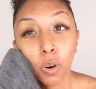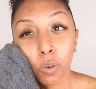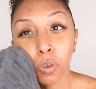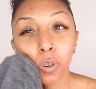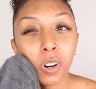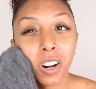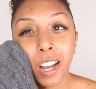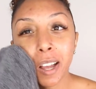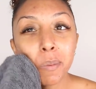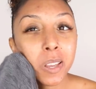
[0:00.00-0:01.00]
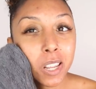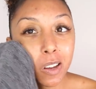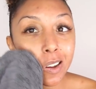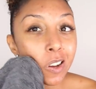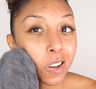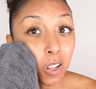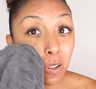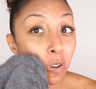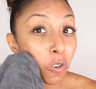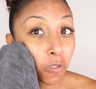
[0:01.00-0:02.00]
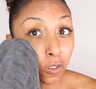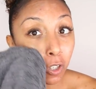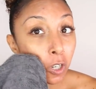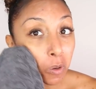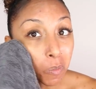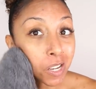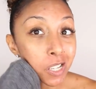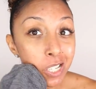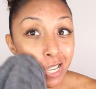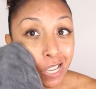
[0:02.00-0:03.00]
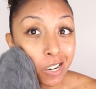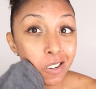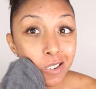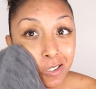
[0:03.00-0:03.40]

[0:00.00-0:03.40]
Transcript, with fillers: rub it all over my skin.